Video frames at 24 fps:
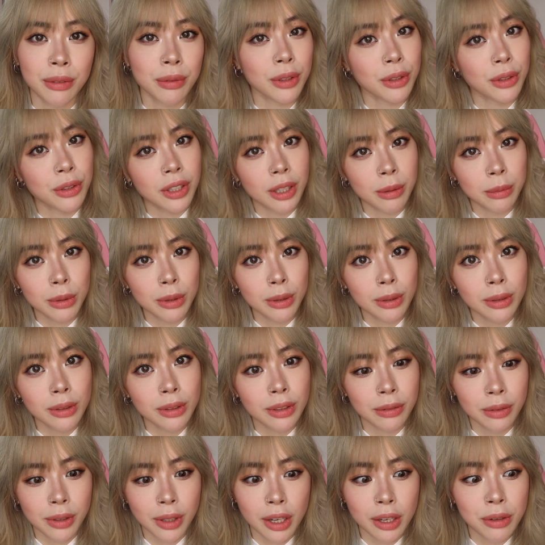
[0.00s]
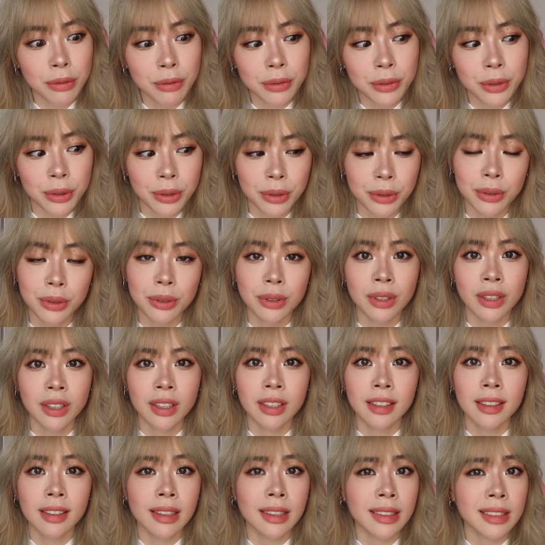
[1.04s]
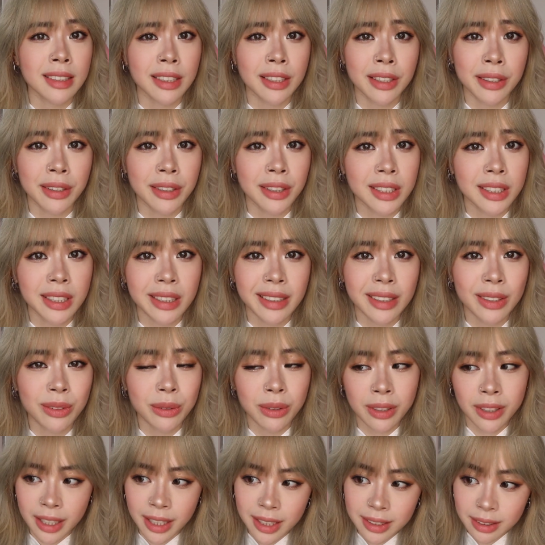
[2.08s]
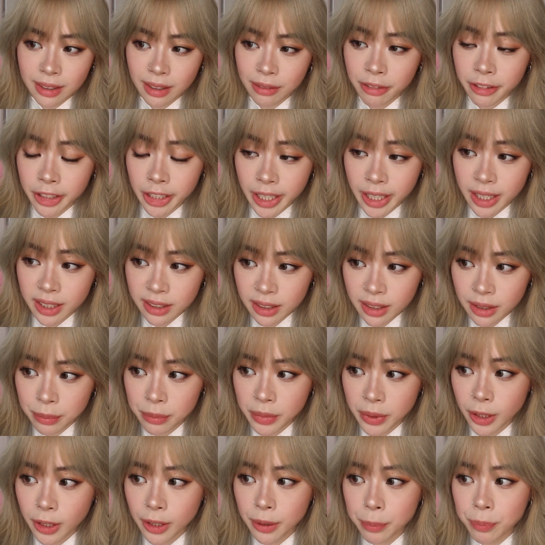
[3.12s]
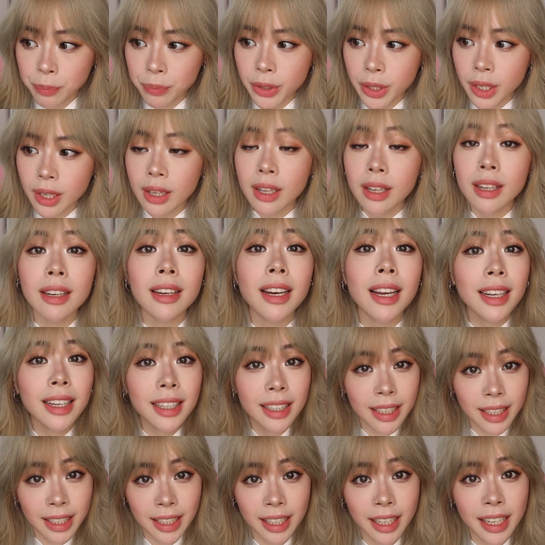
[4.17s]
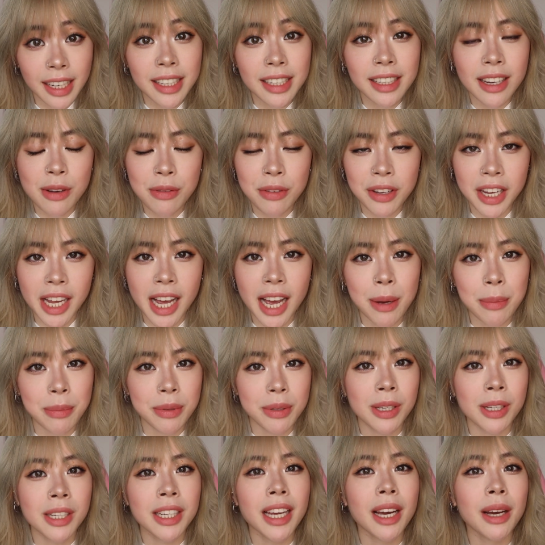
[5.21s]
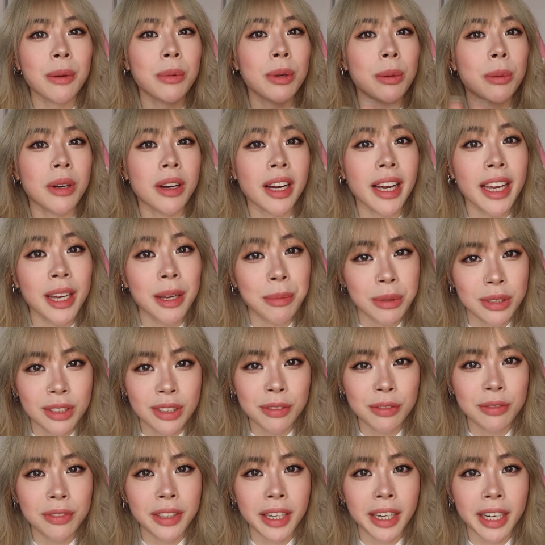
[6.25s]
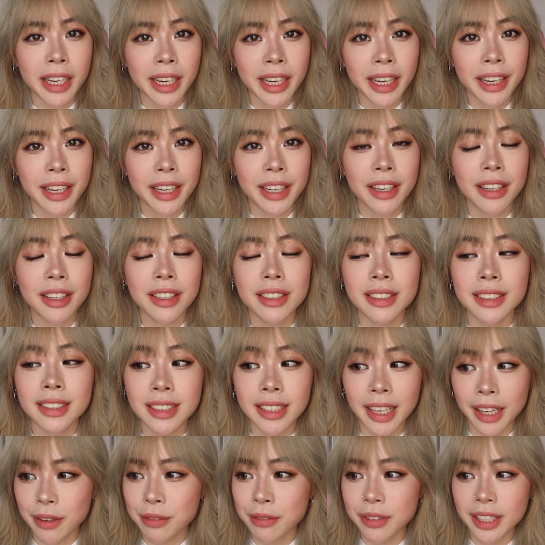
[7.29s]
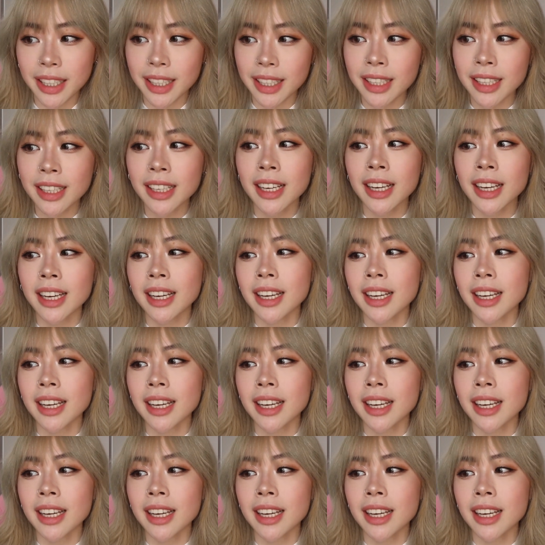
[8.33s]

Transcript: of the troubles of going through security and all of that stuff again. But luckily nothing happened and we were able to fly safely.